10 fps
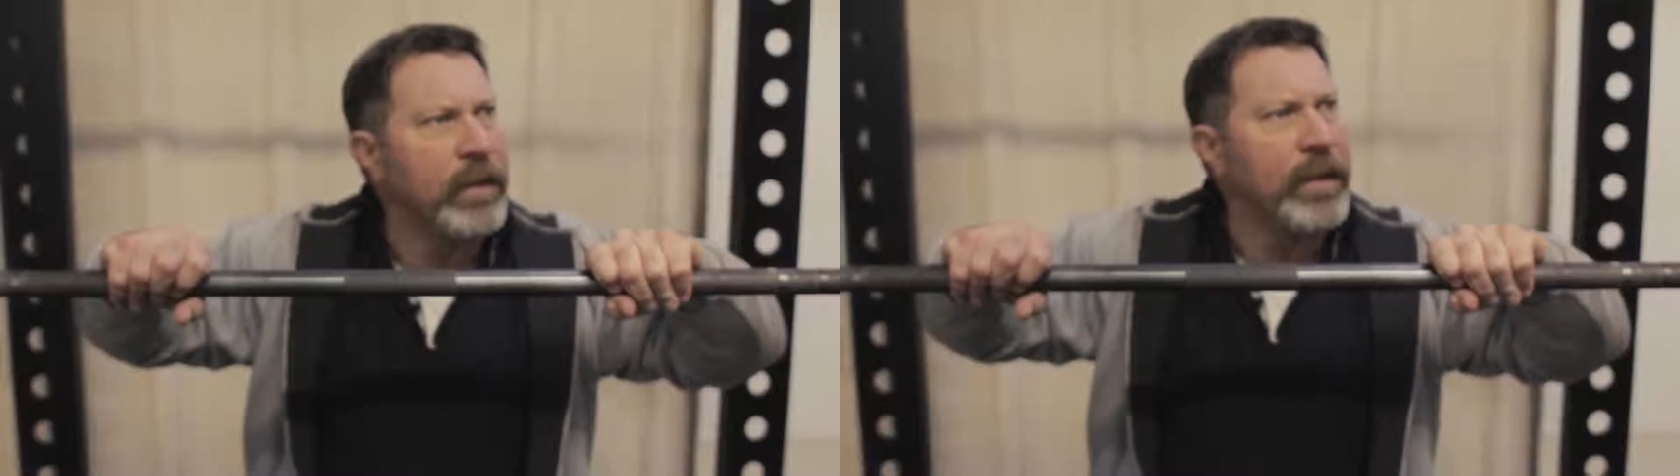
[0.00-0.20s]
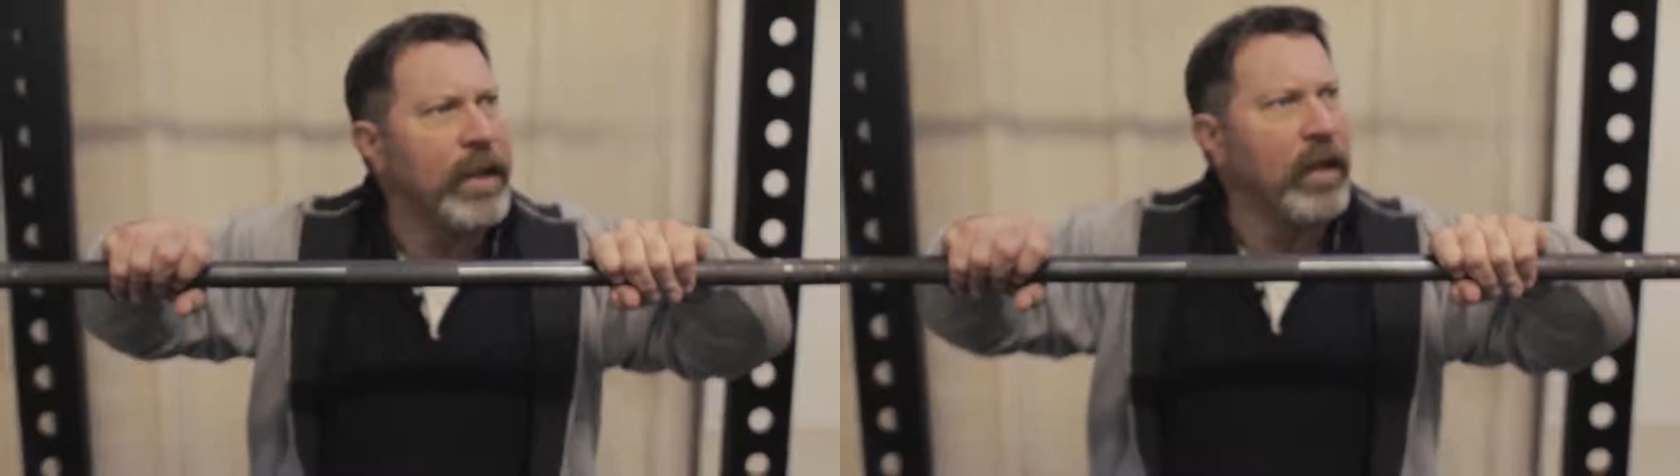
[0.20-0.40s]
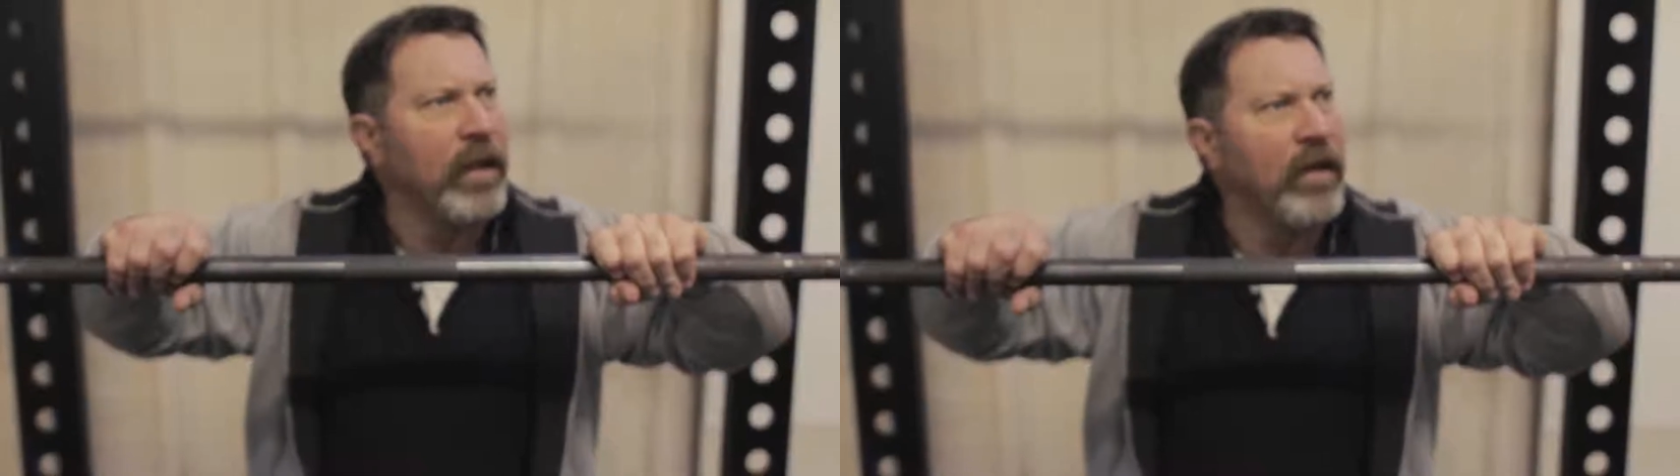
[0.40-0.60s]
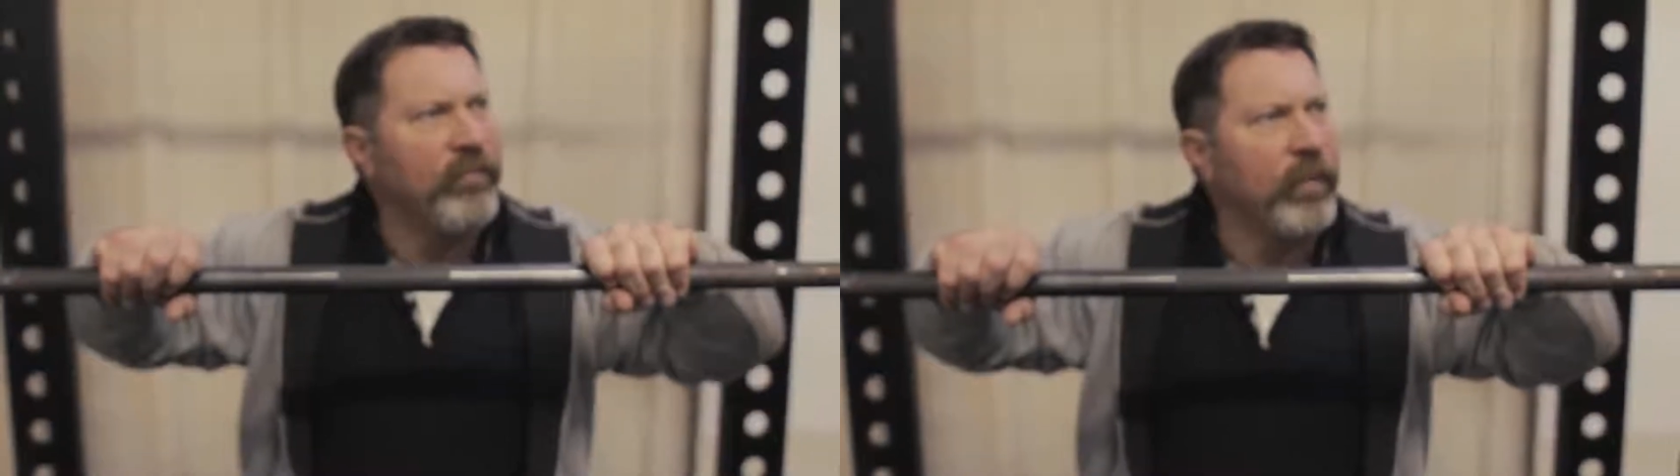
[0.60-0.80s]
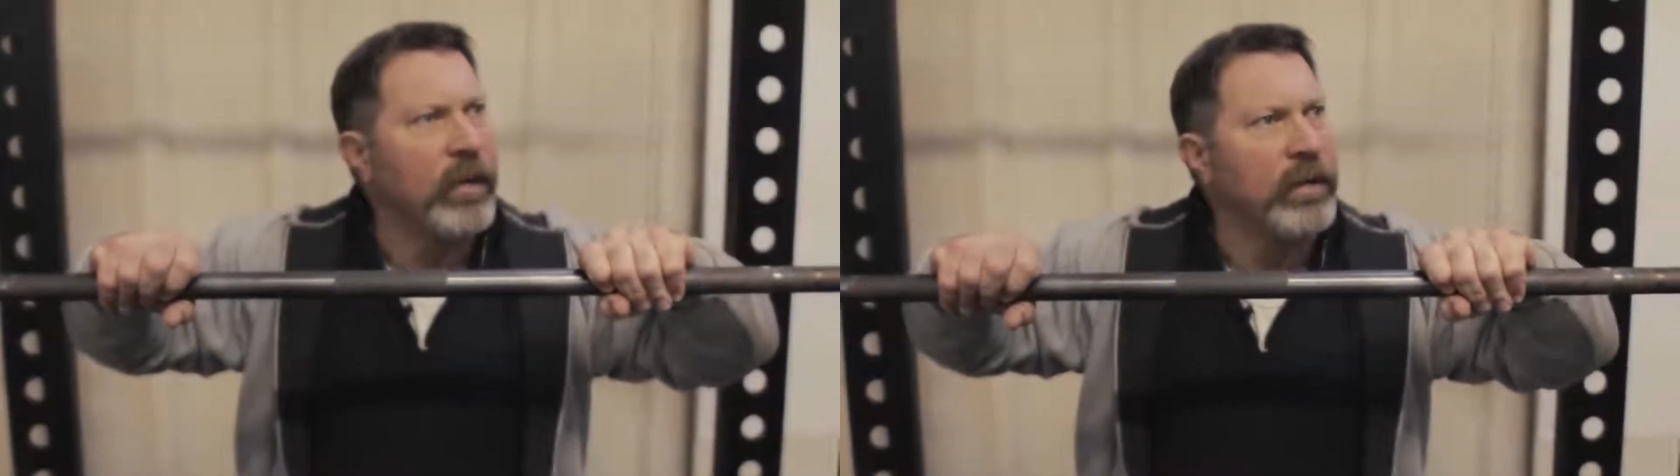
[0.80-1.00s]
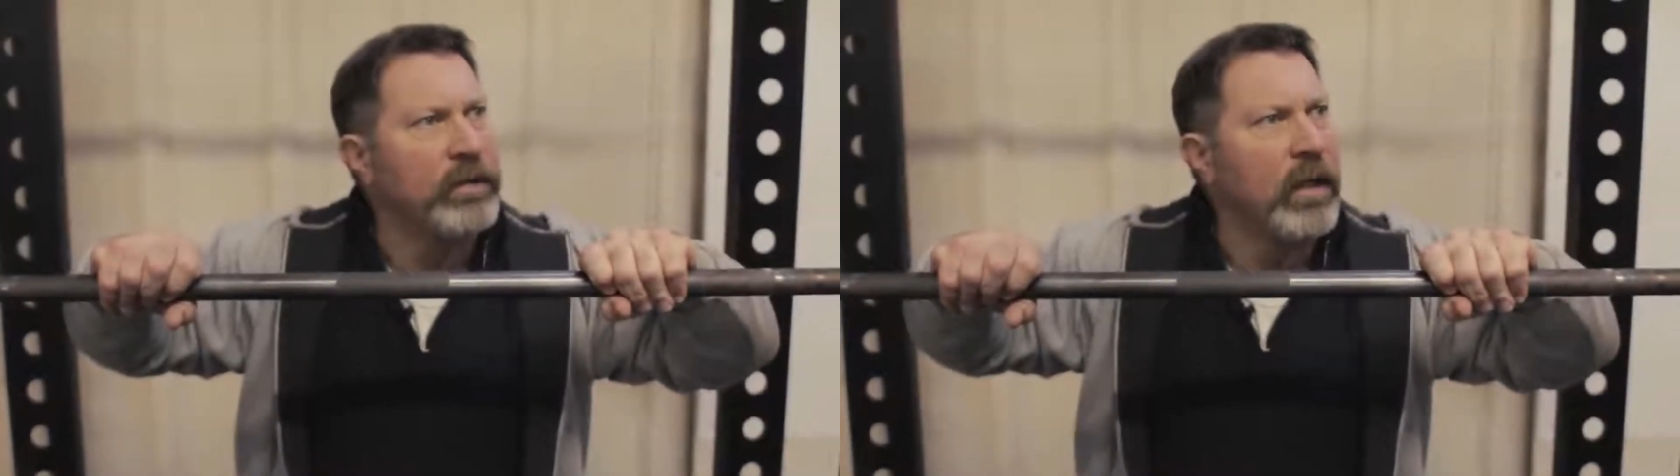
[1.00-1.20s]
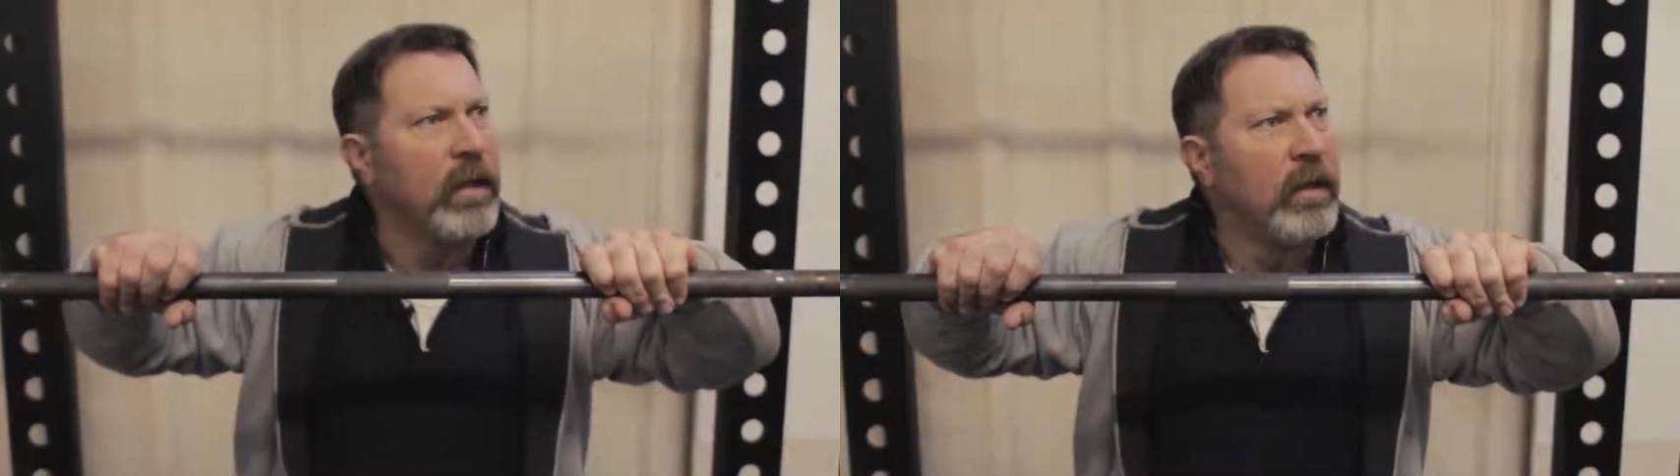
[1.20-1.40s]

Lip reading: the deadlift, because